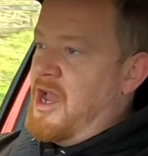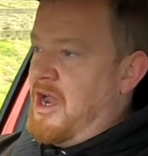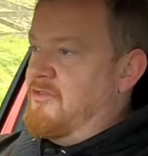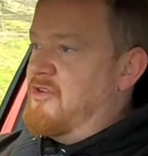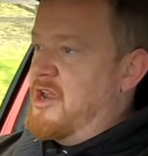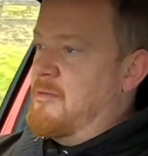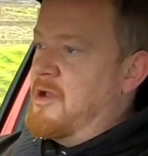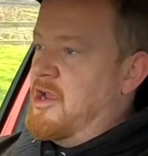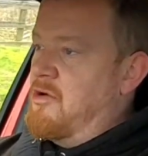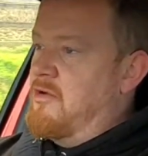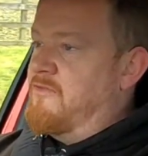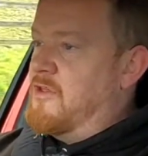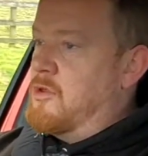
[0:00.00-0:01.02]
I'd recommend
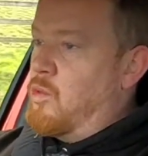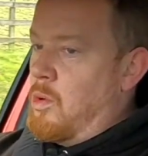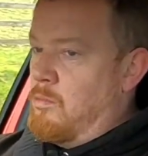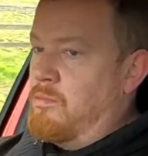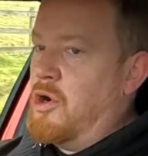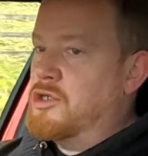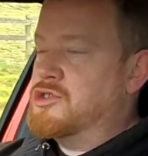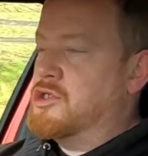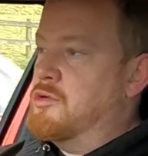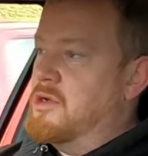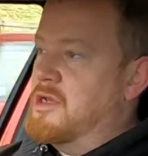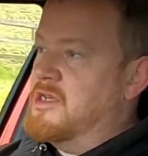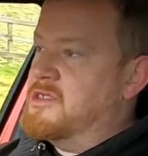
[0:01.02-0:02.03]
going for the 1.2
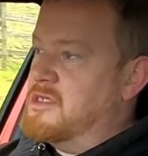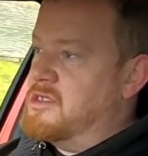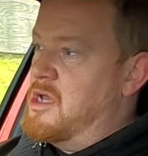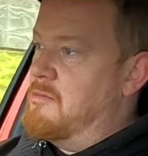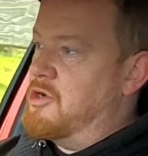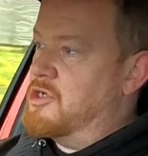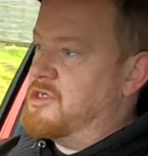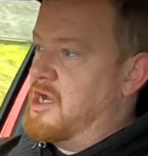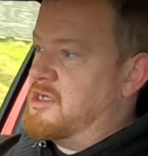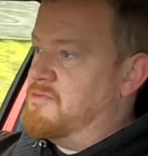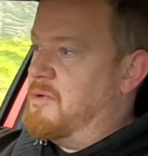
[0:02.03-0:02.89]
litre turbocharged